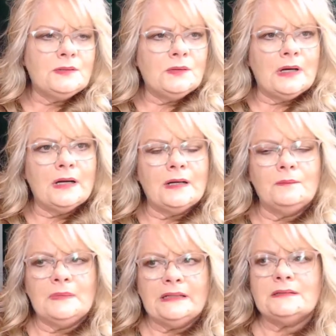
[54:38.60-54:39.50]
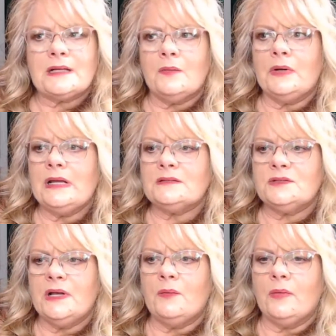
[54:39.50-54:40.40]
I just got one
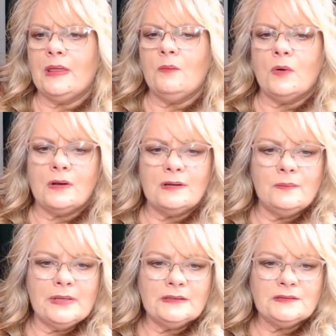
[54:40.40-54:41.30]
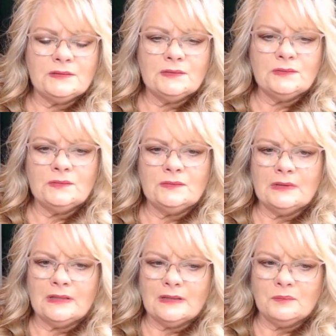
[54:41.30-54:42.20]
yesterday where they wanted me to
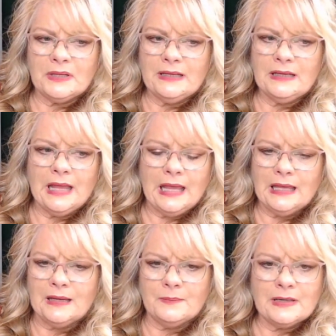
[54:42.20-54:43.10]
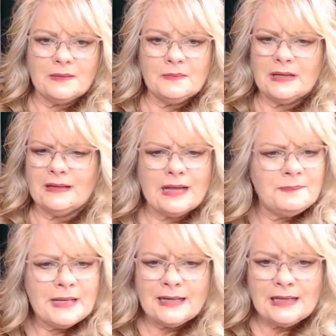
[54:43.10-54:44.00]
play a game. And I'm like, I'm
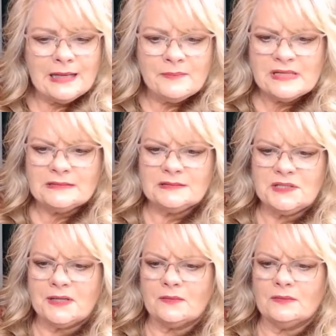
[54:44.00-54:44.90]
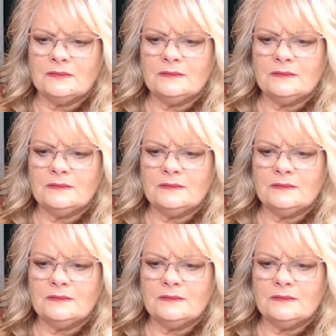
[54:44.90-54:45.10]
not a gaming channel.